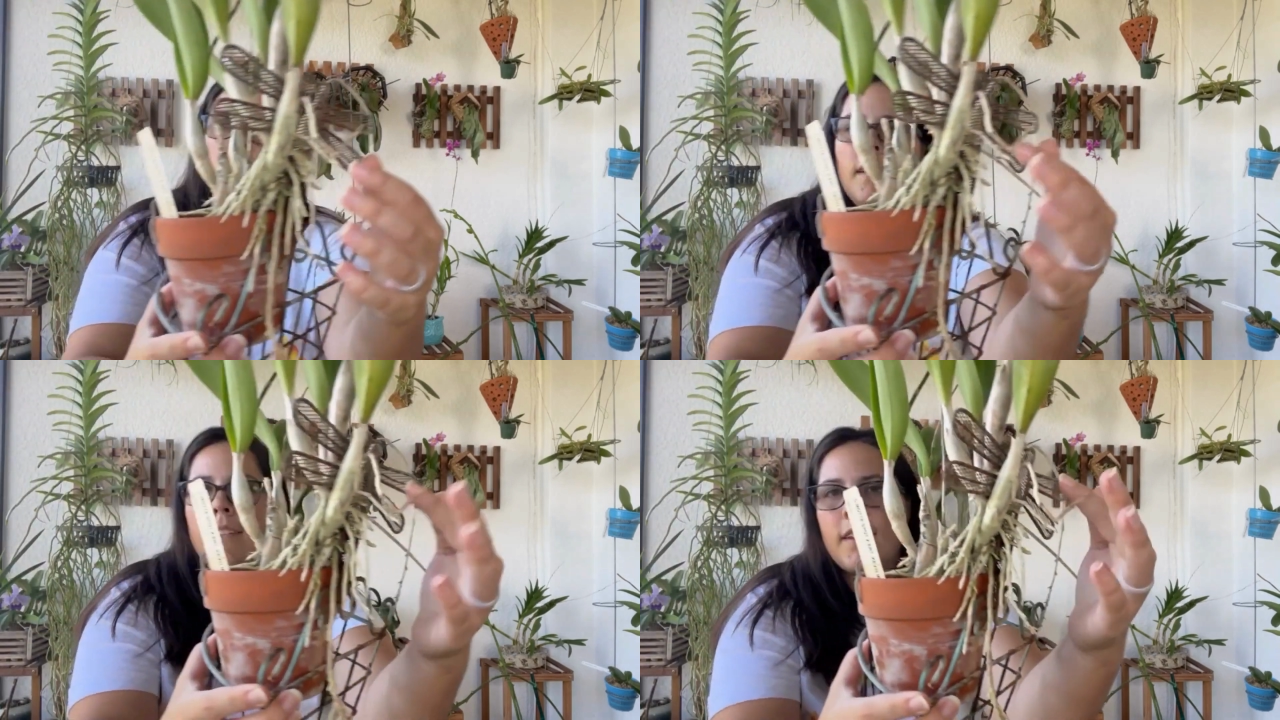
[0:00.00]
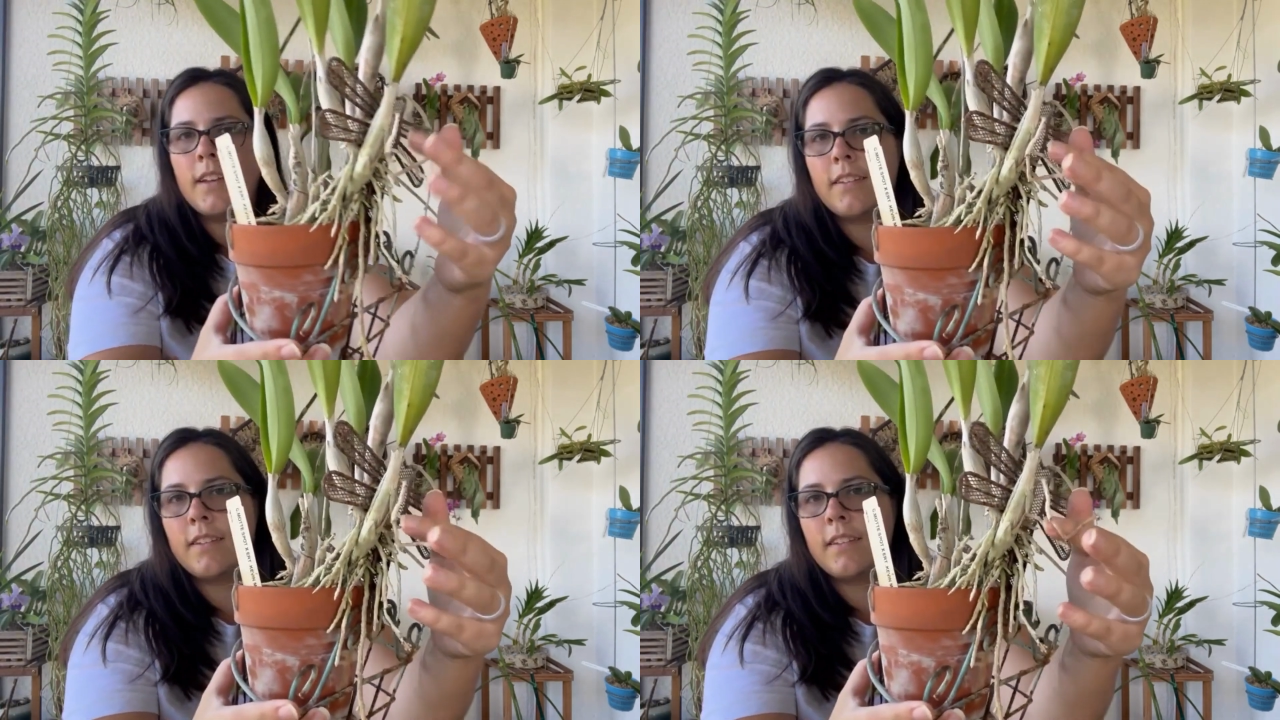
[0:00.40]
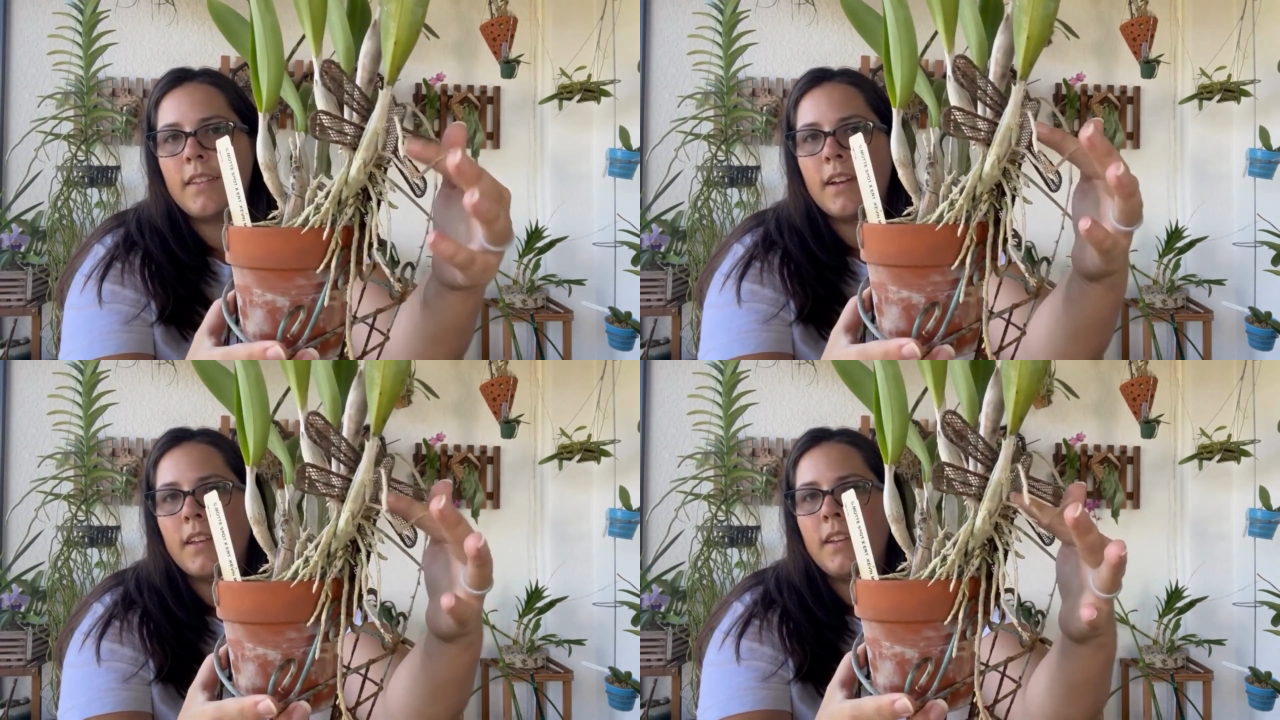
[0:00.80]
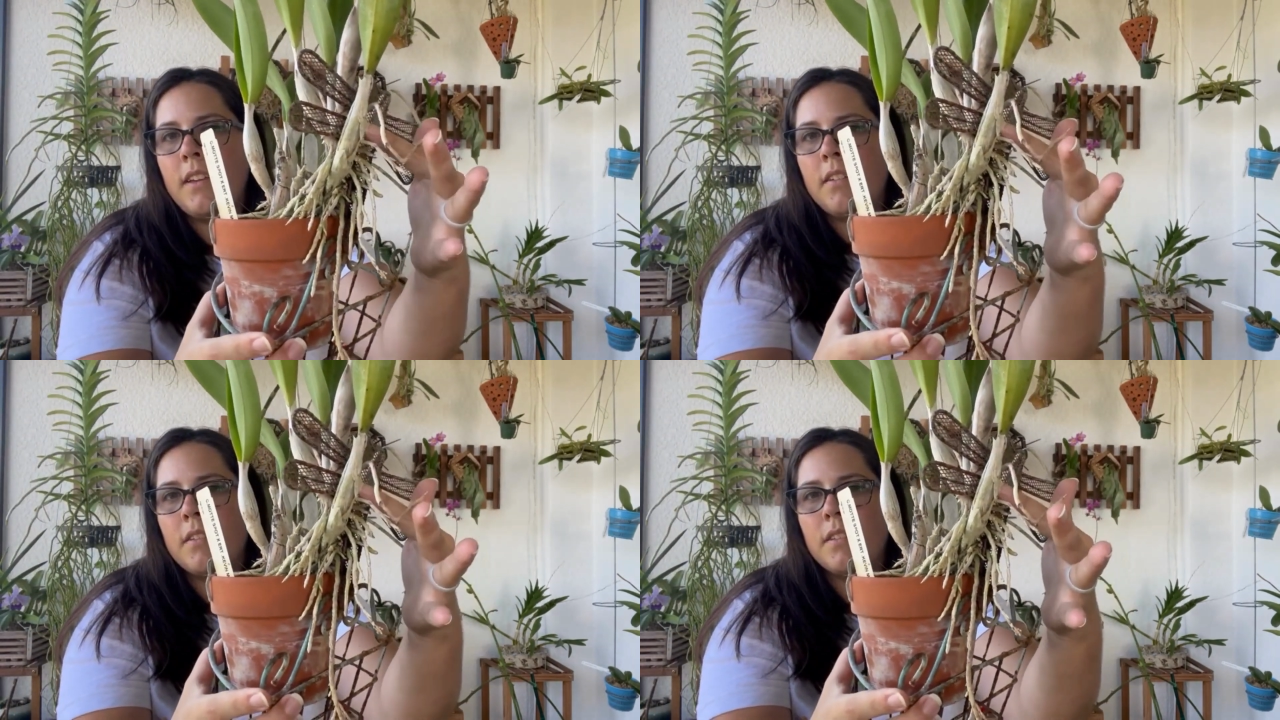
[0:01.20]
It's kind of stuck
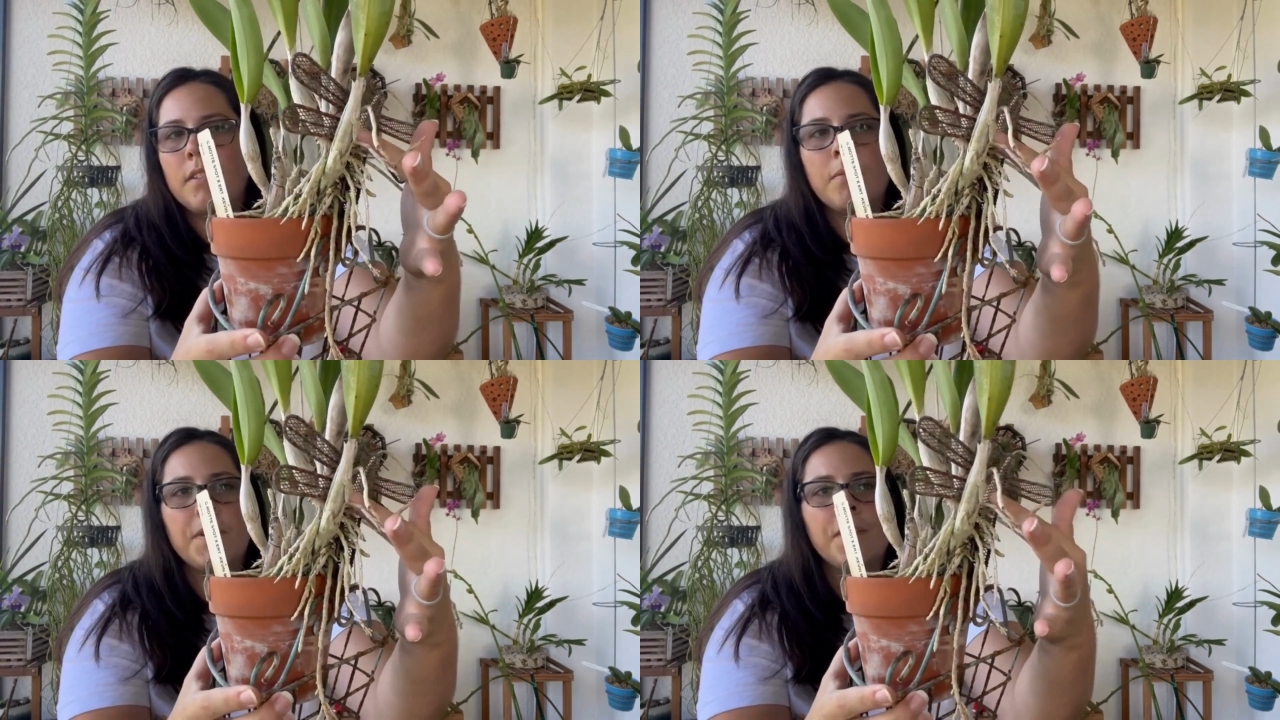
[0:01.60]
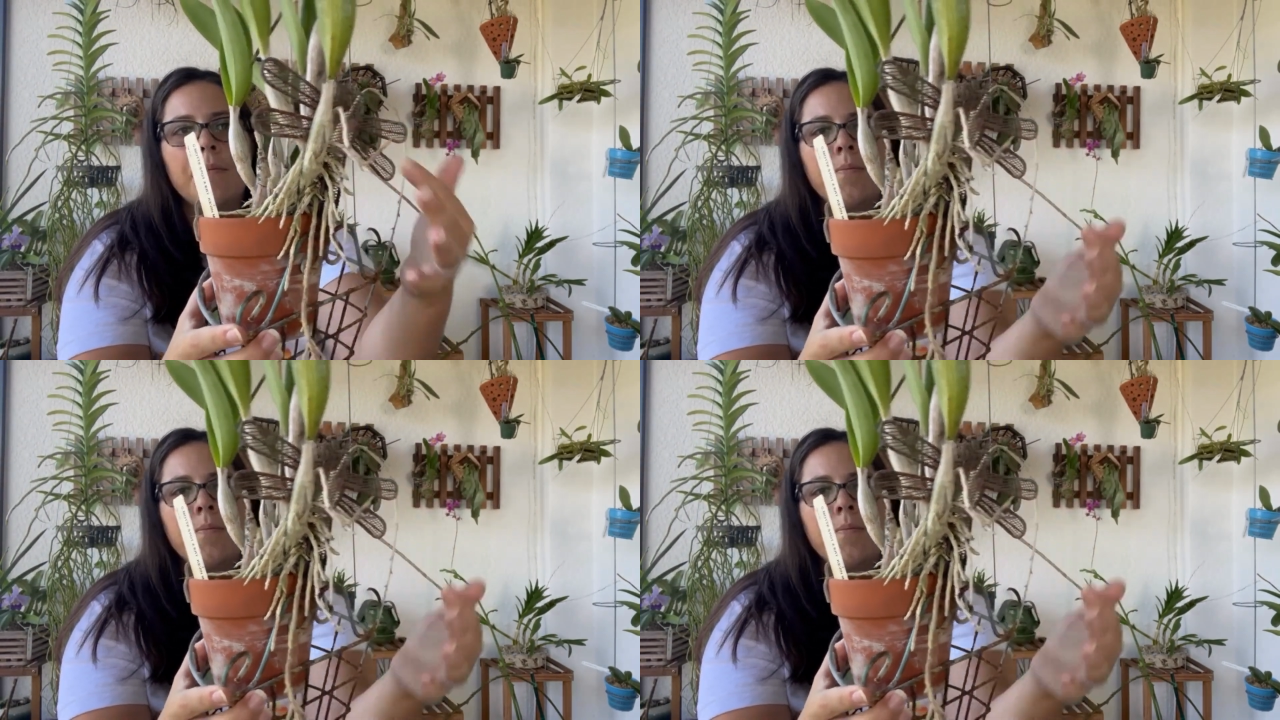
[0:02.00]
here a little bit.